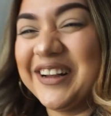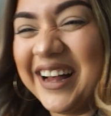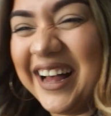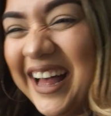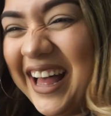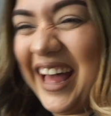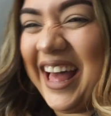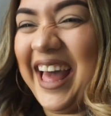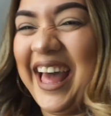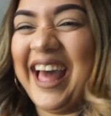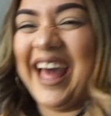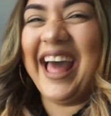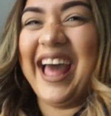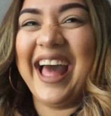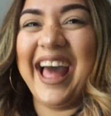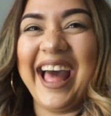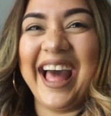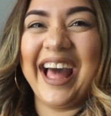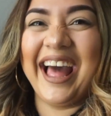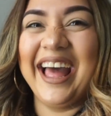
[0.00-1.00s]
And
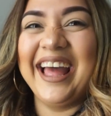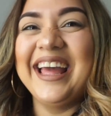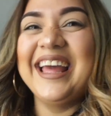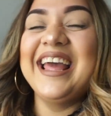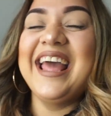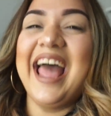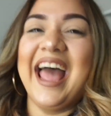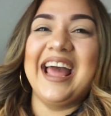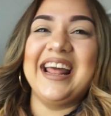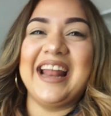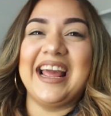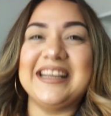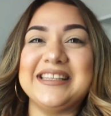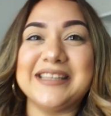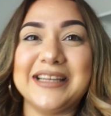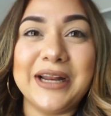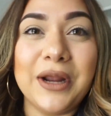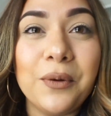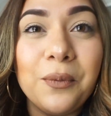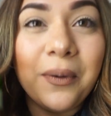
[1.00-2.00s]
I
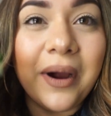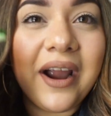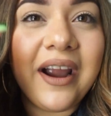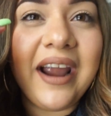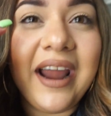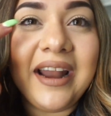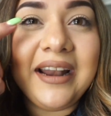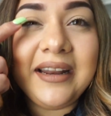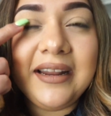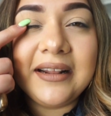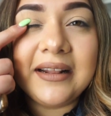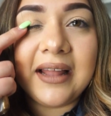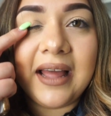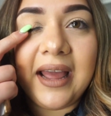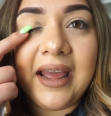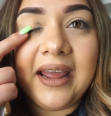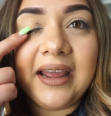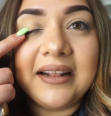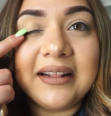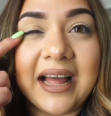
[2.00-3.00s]
didn't wear any
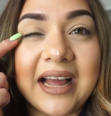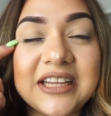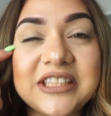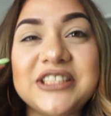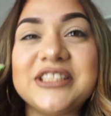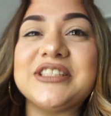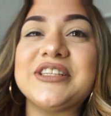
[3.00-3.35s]
like lashes